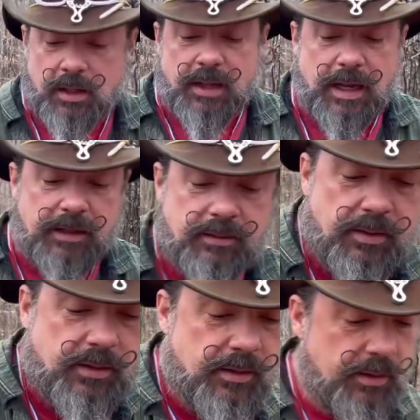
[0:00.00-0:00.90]
had
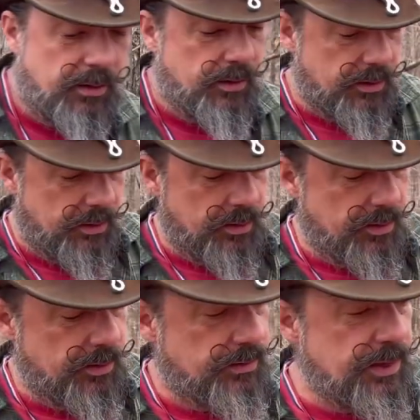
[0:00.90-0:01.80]

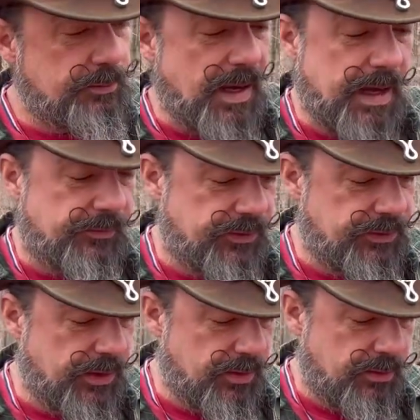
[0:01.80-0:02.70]
this bag for
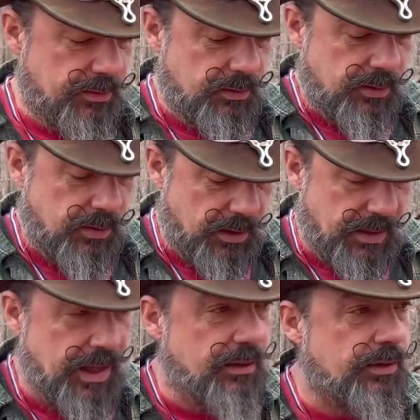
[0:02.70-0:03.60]
sale, and
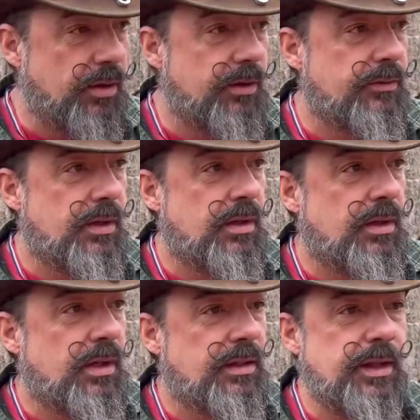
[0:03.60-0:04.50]
I don't know,
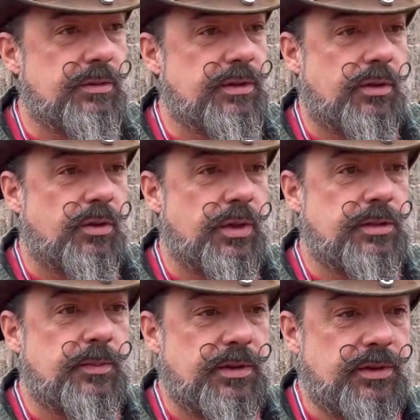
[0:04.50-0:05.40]
I think it was a
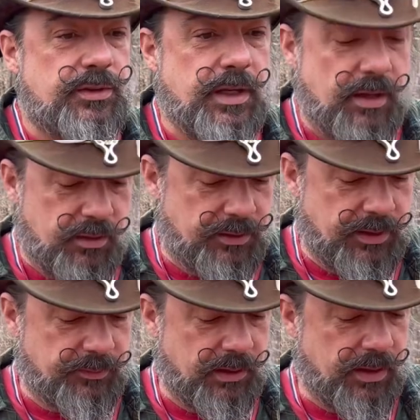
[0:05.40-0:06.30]
Christmas sale or
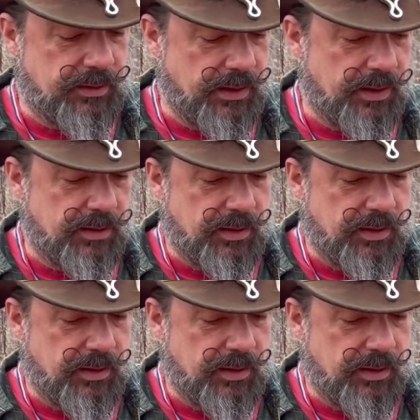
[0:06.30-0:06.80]
something like that,